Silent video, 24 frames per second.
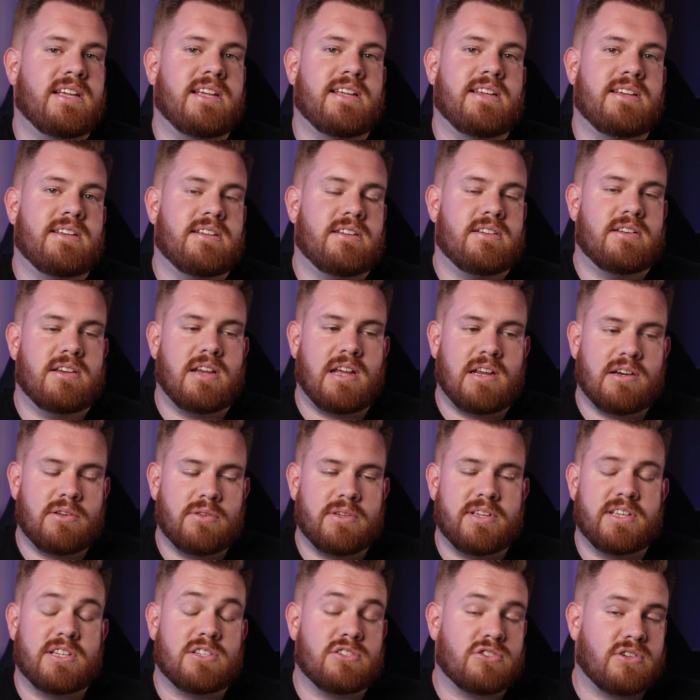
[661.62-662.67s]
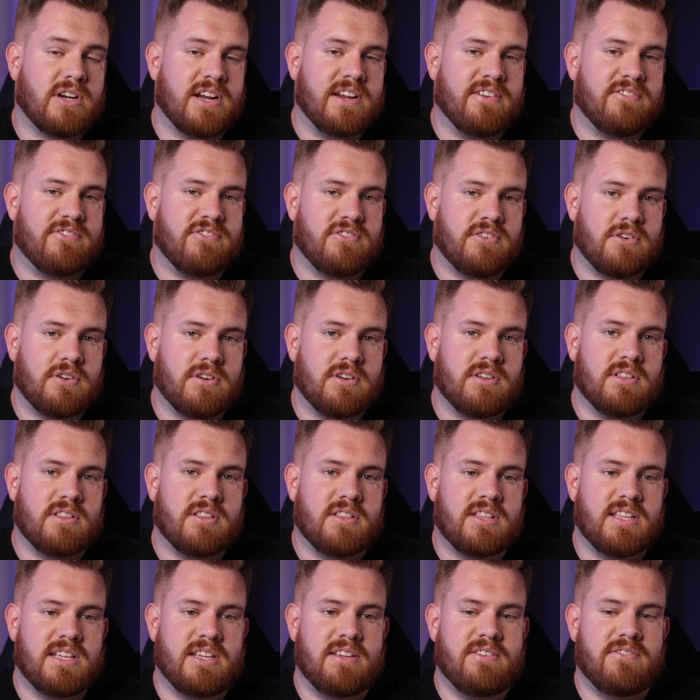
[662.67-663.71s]
It not only is great for
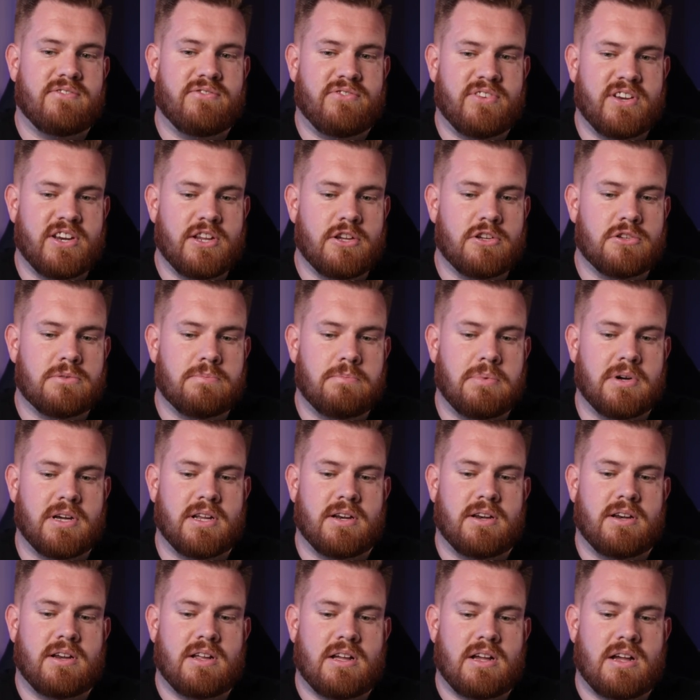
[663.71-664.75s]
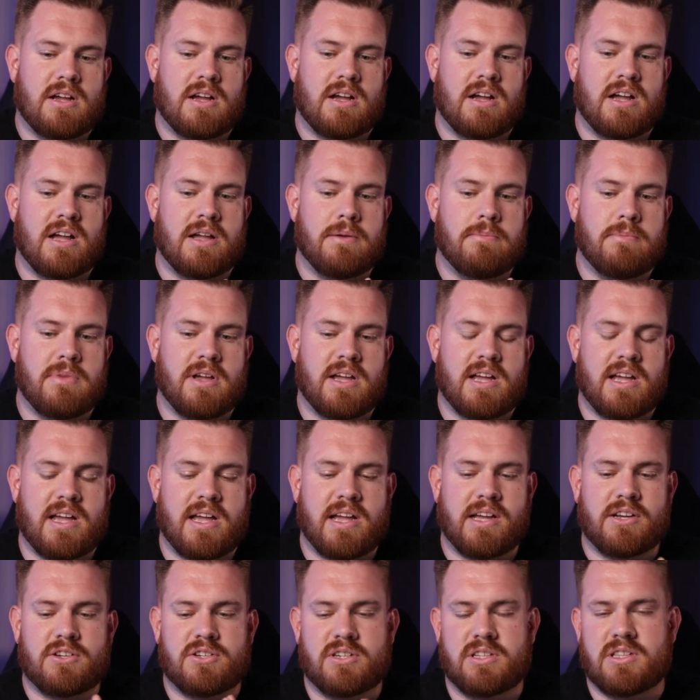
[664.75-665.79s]
the videos, but I'm
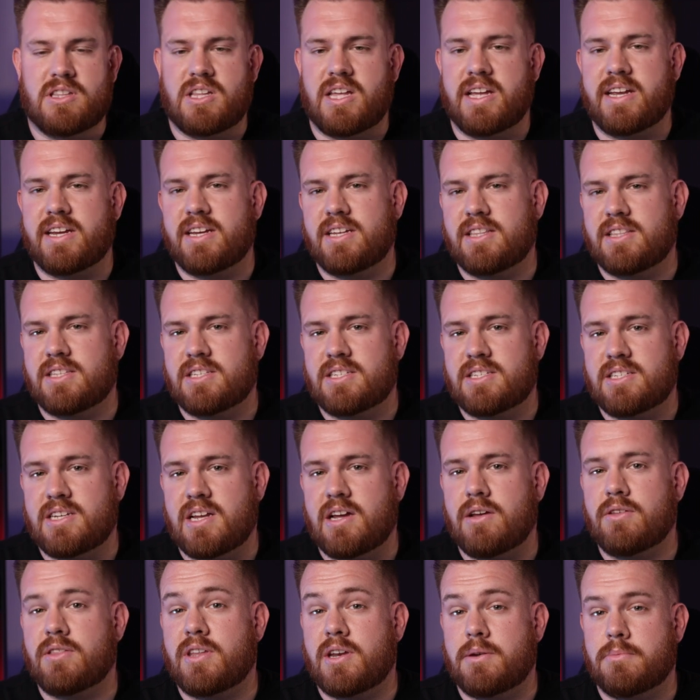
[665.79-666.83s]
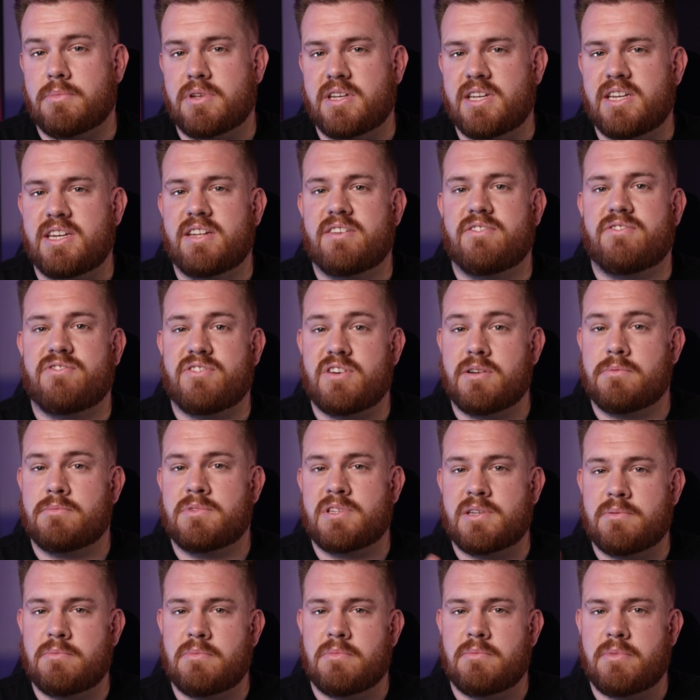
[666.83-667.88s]
actually liking the style that I'm getting from
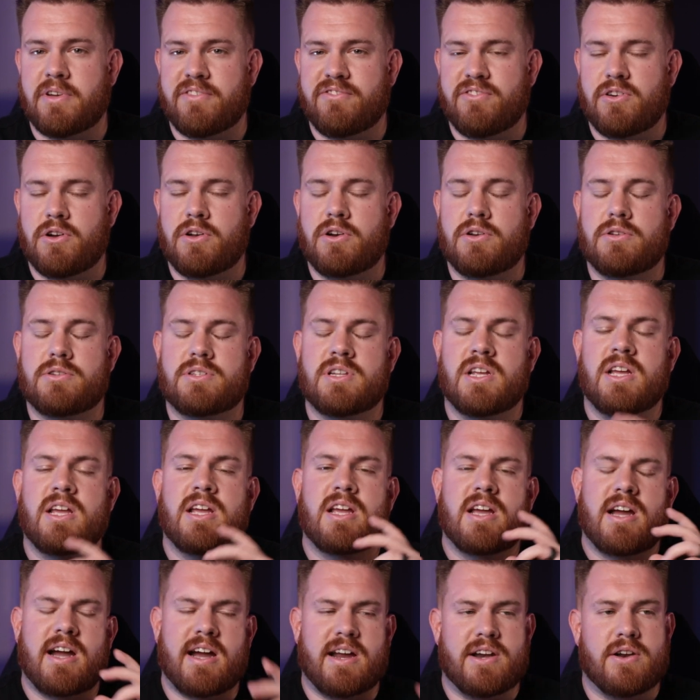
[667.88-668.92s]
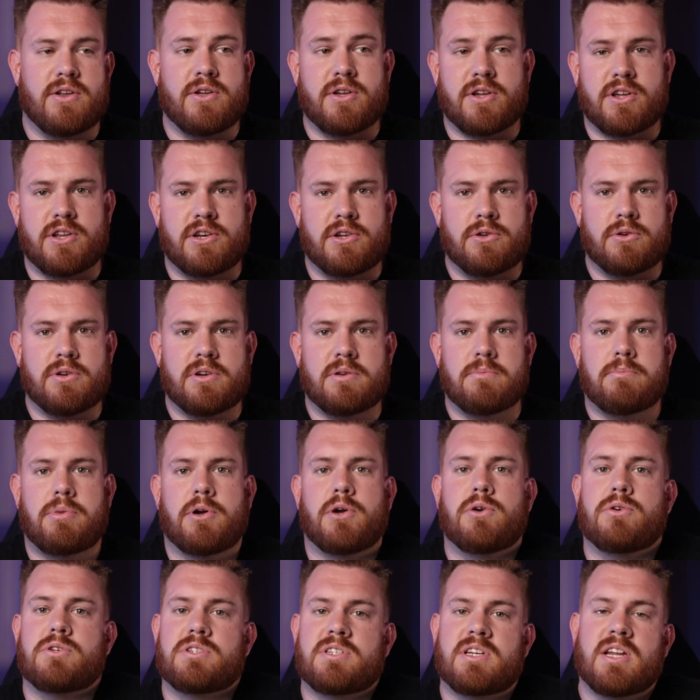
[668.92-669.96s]
some of my photos. I know you can do it in
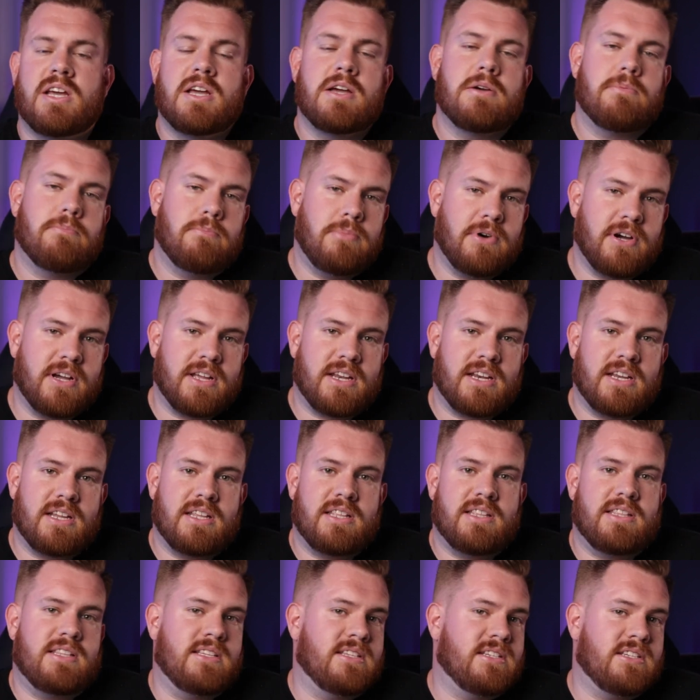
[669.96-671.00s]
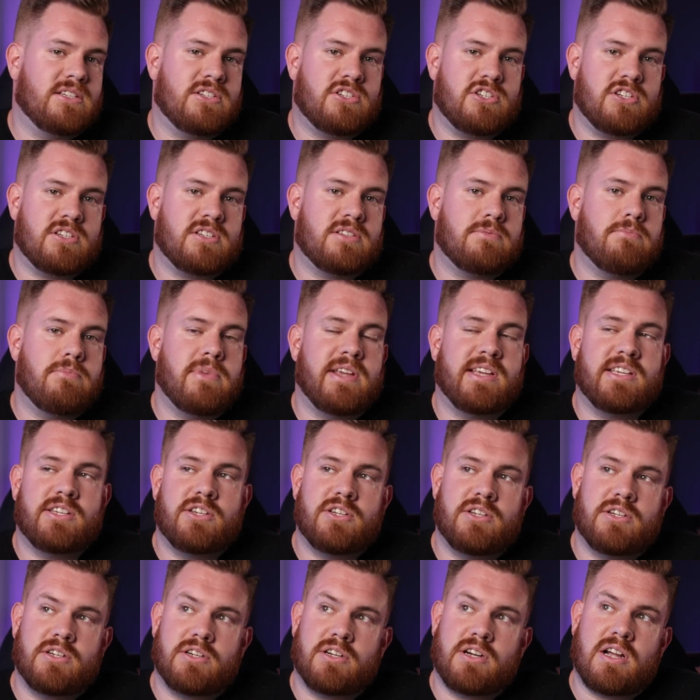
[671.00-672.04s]
post, but this is just
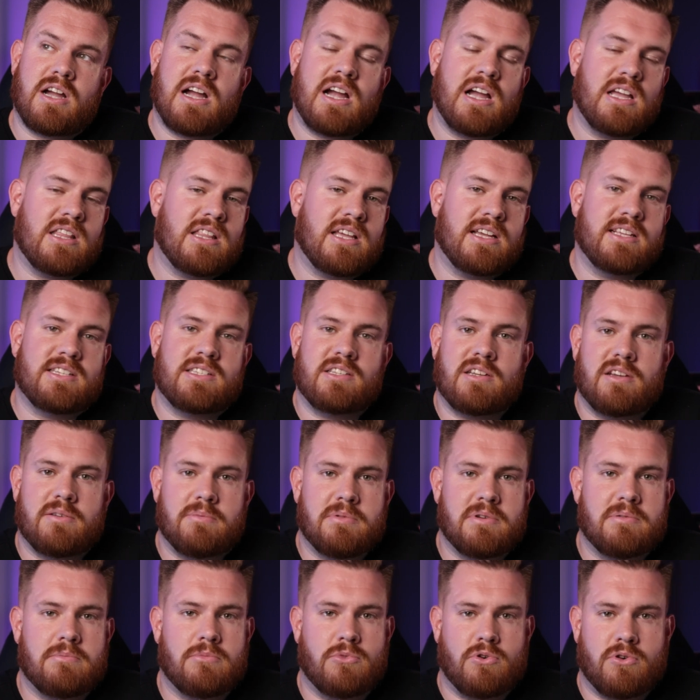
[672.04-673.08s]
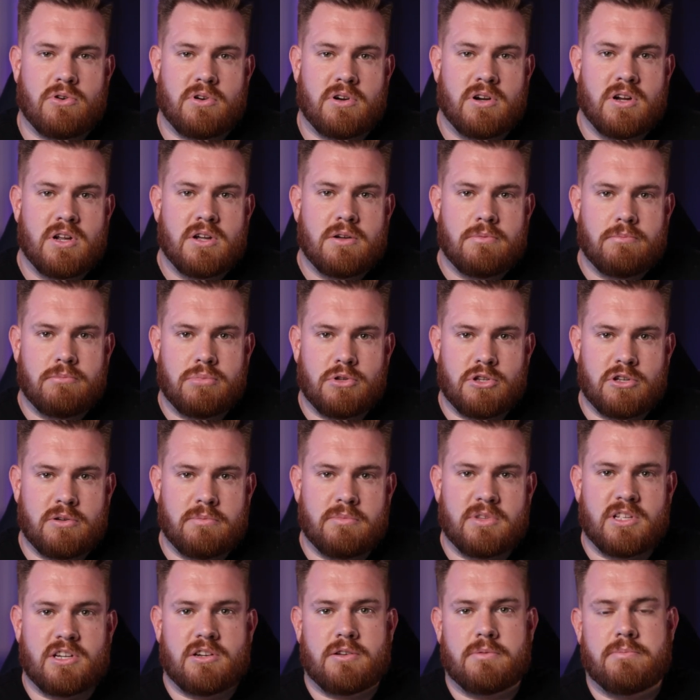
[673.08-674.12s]
makes your highlights a little bit more, bloom
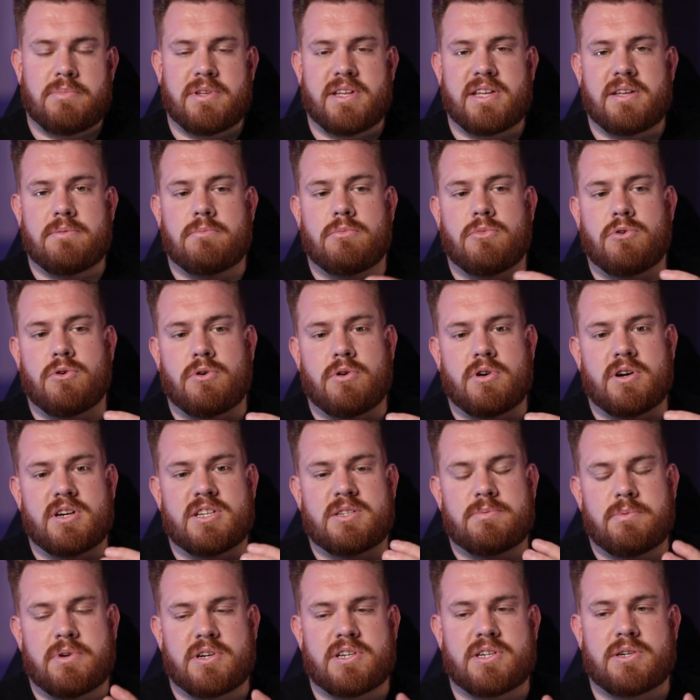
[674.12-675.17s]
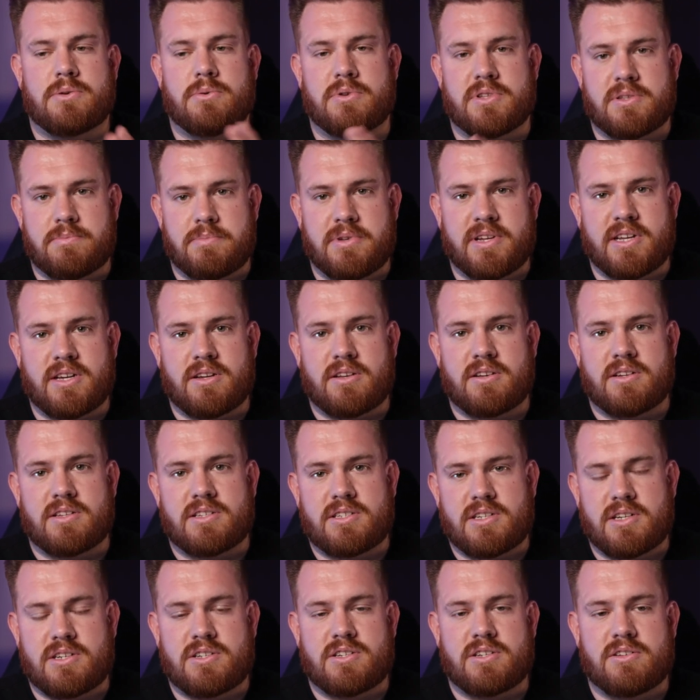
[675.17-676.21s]
a little bit more, especially with being on
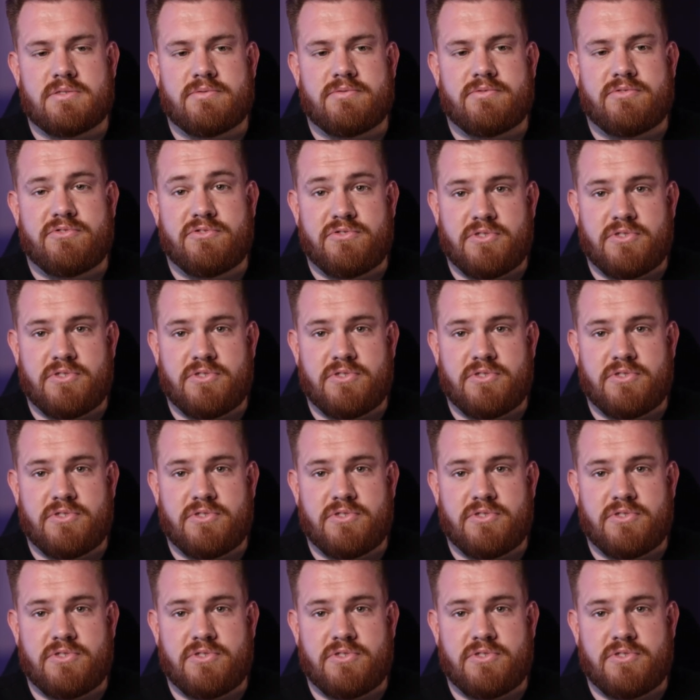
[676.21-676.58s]
such a